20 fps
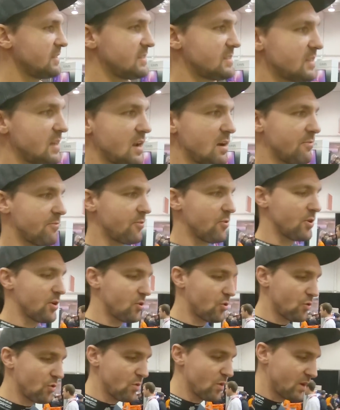set up for
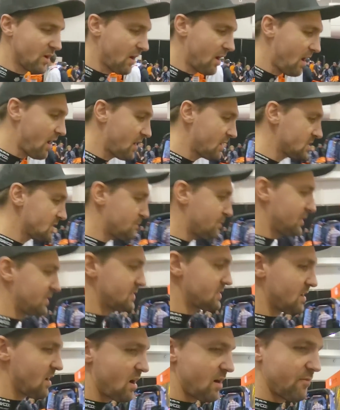a crew of guys, but
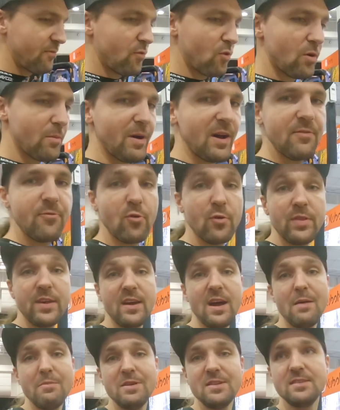it's got 4x4. They
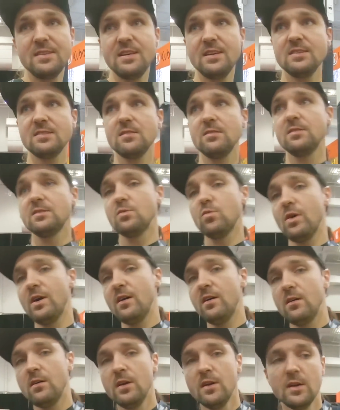come in diesel as
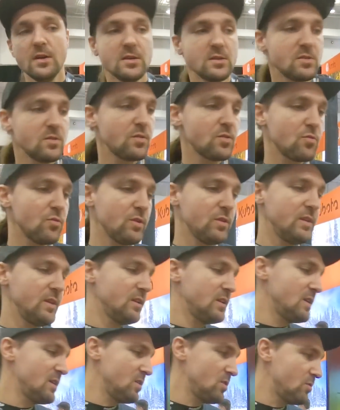well. So they're really
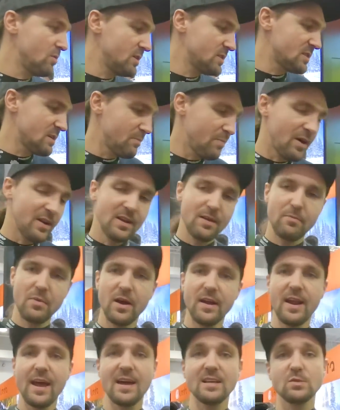neat units. A buddy of
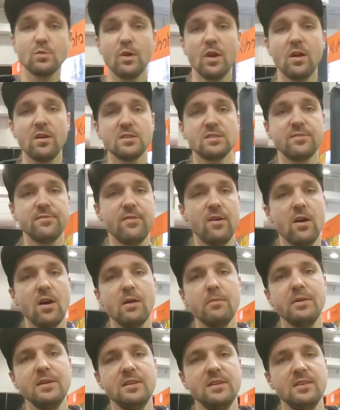mine has one on his
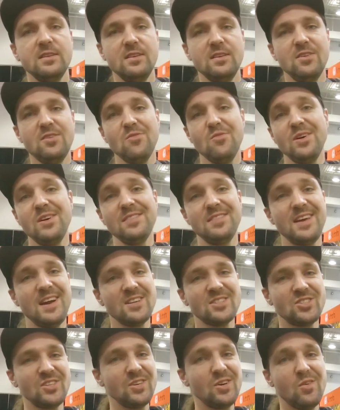farm, and you know what? They
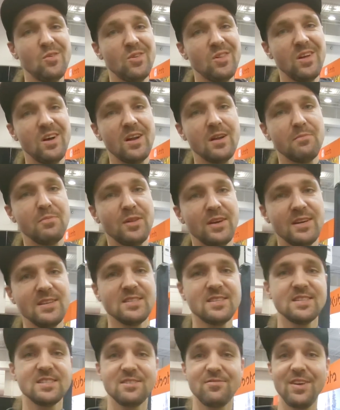actually go a lot of
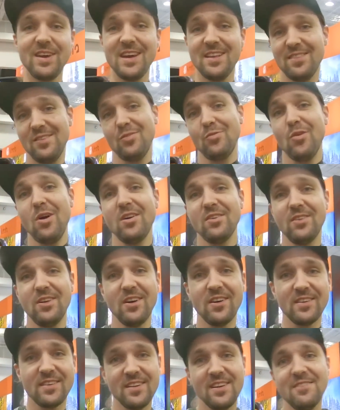places if you hit the throttle
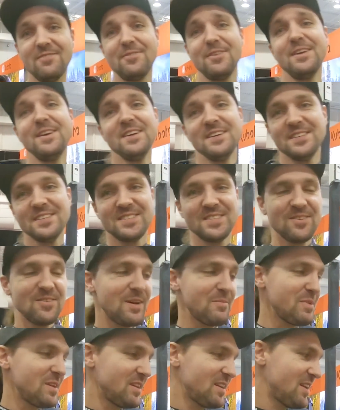hard enough. So,
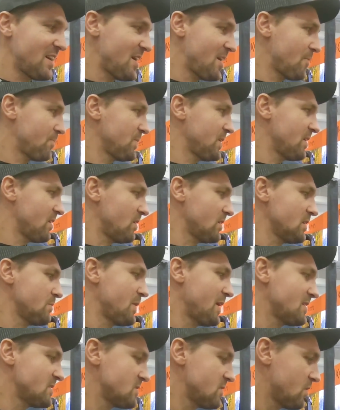I mean, uh, it all
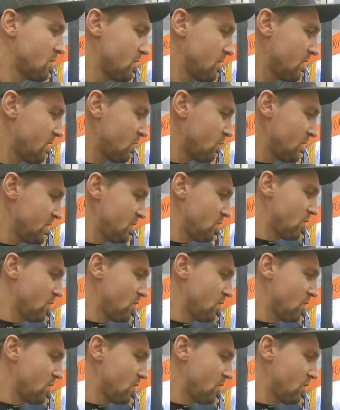depends on, on what you